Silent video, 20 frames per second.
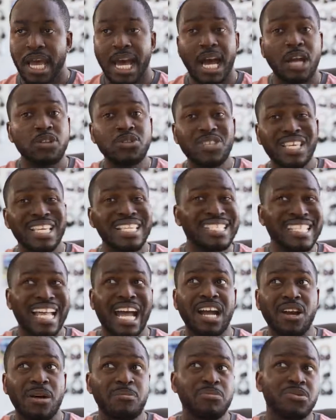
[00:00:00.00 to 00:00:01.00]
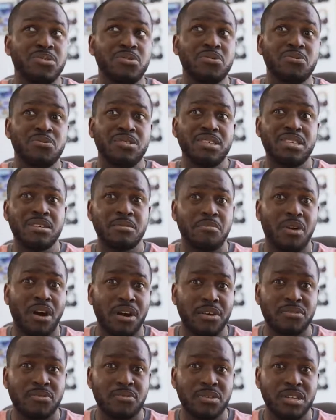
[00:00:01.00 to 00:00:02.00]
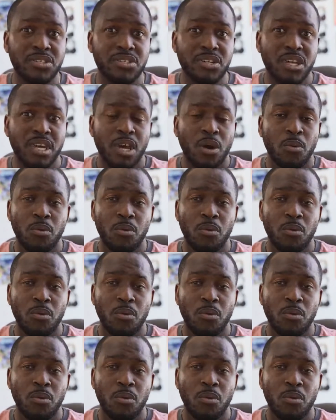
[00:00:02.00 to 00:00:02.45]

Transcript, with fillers: How do they stack up to the Mark 3s?